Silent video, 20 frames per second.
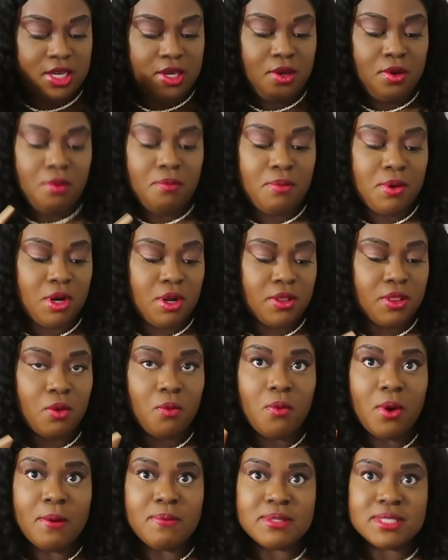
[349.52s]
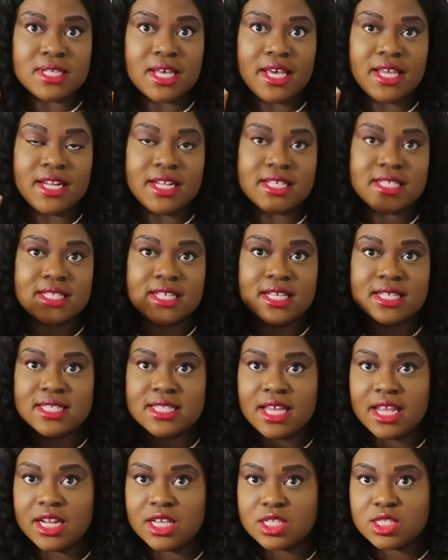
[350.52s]
But on the website, it says
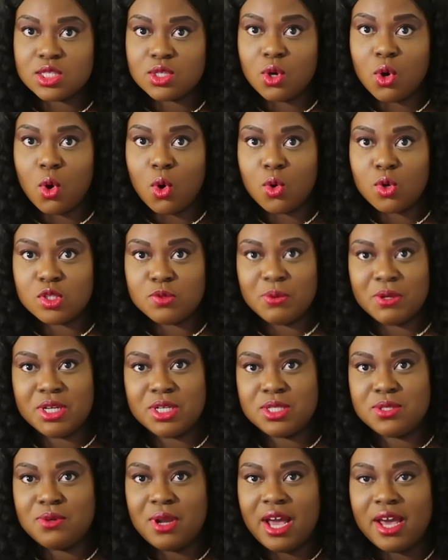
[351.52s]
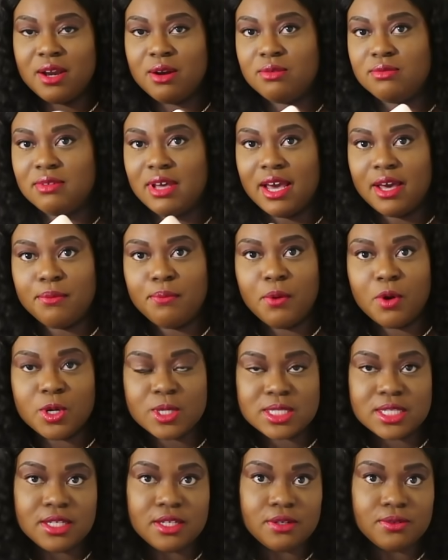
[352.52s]
that it's gold, but it's, I
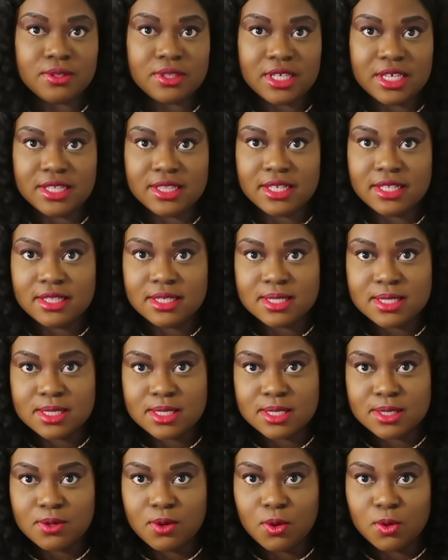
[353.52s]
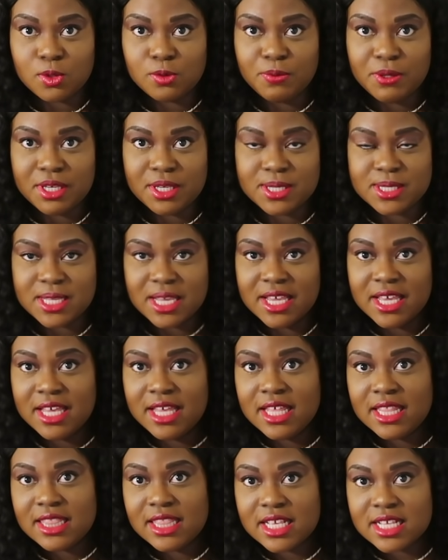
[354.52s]
personally don't think that this is gold, because
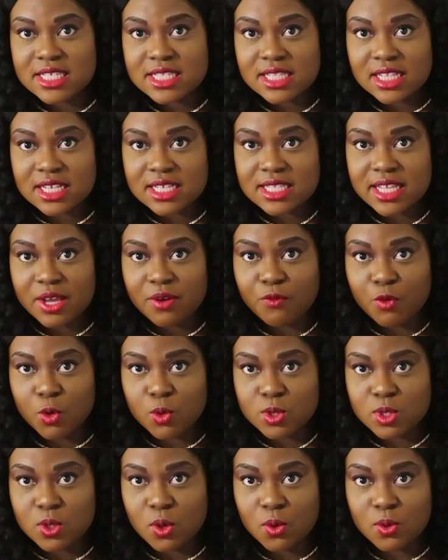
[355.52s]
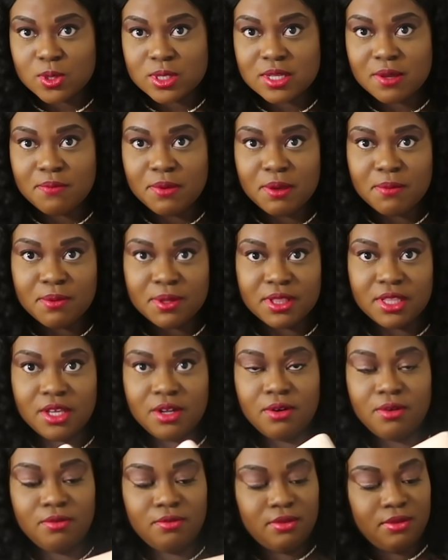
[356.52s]
this looks like rose gold to me, but they
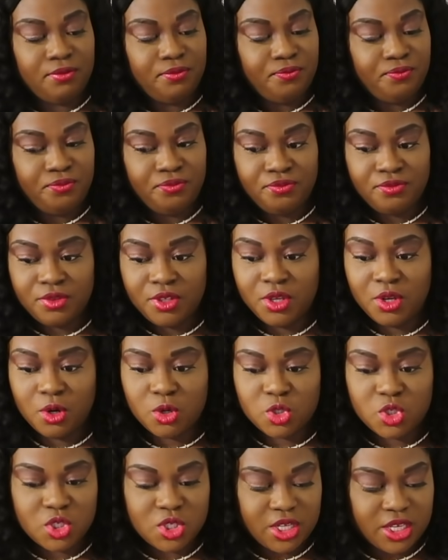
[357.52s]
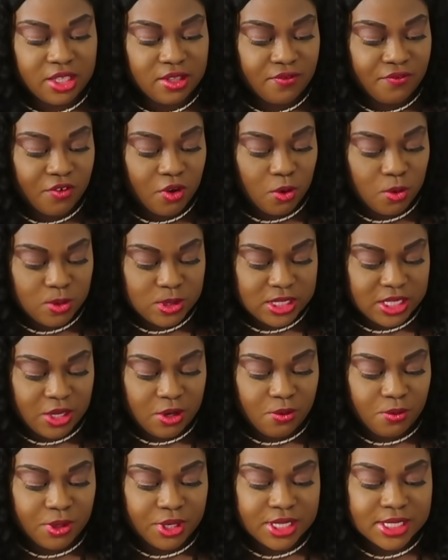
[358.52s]
don't, you know, just like the phones, they
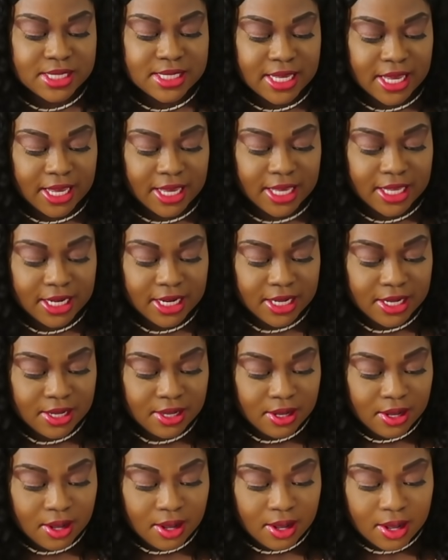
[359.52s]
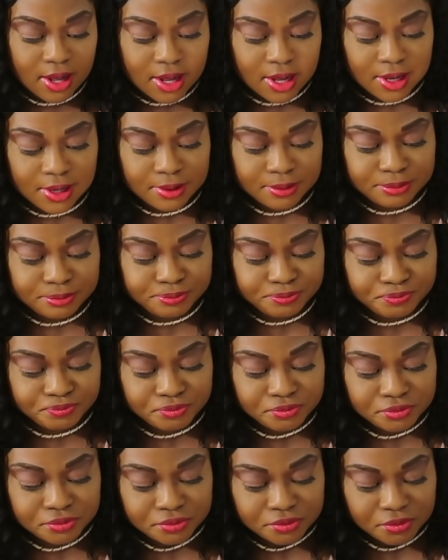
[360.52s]
don't want to say it. And
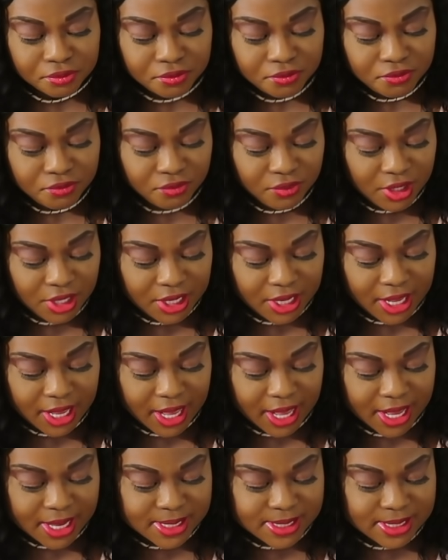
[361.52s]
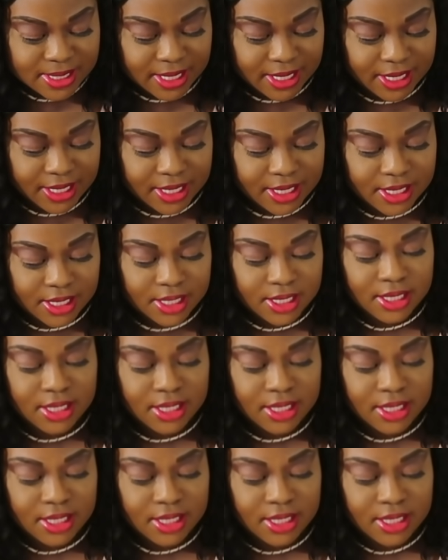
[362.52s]
it has like,